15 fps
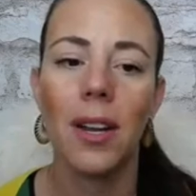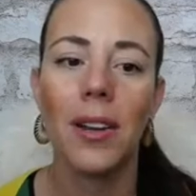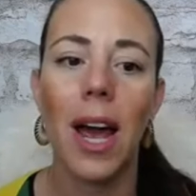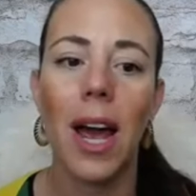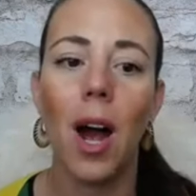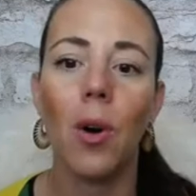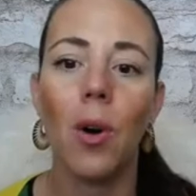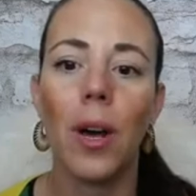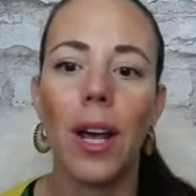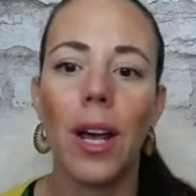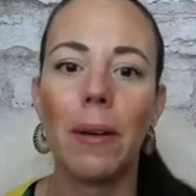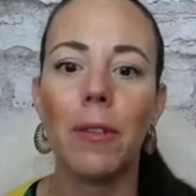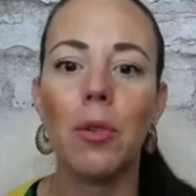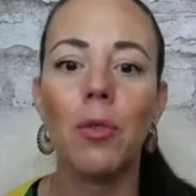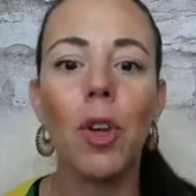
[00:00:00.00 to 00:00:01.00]
Now,
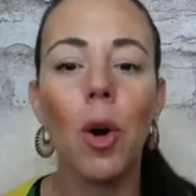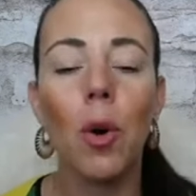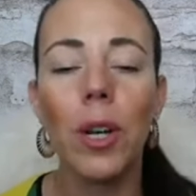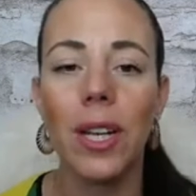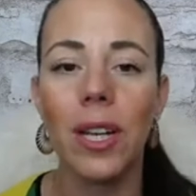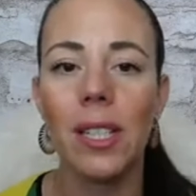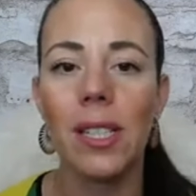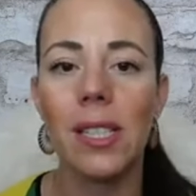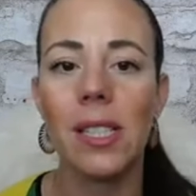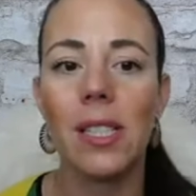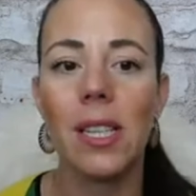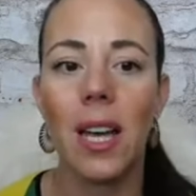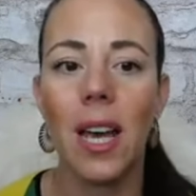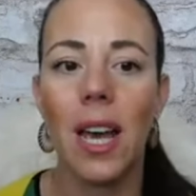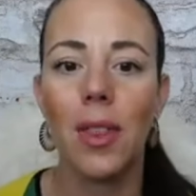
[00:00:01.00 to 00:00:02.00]
if you
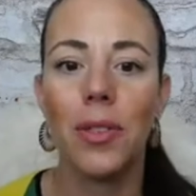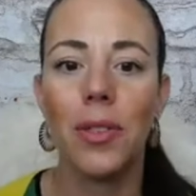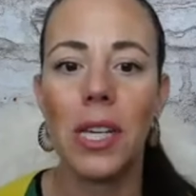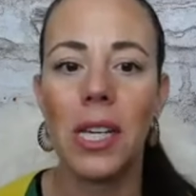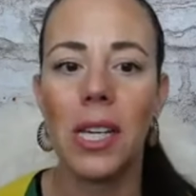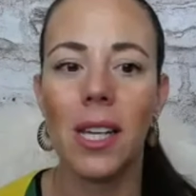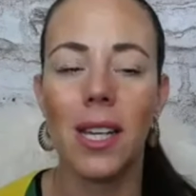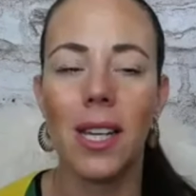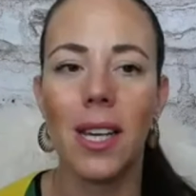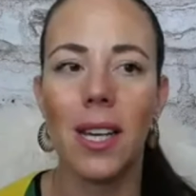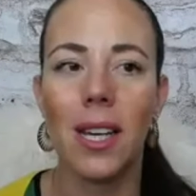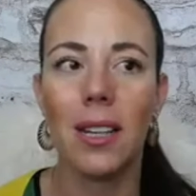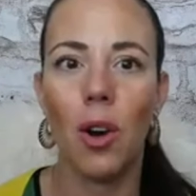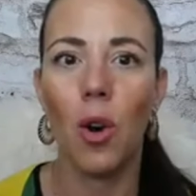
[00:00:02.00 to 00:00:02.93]
notice the